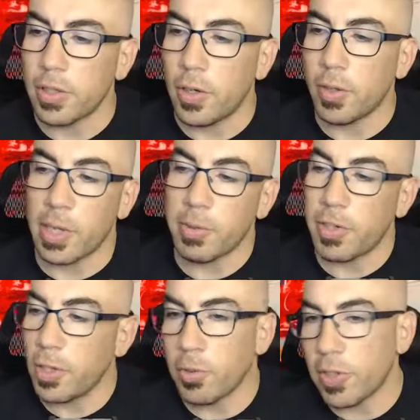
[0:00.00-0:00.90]
Oh, Captain
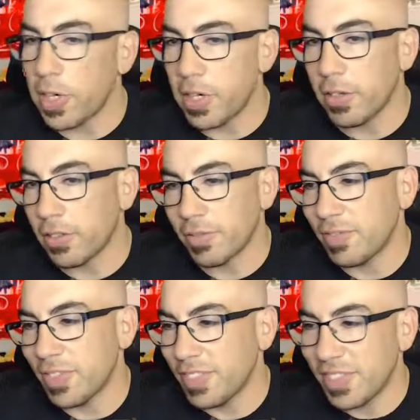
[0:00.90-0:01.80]
Adobo's right here.
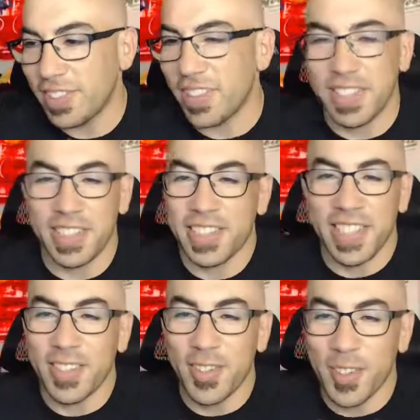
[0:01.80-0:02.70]
Listen, he's
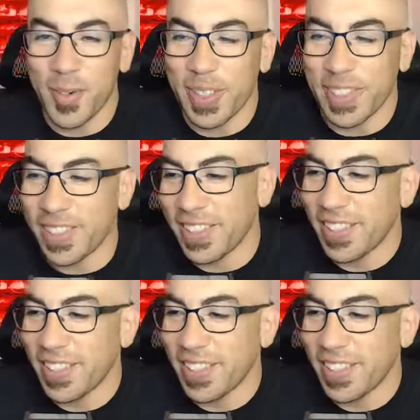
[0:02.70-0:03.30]
answering the question.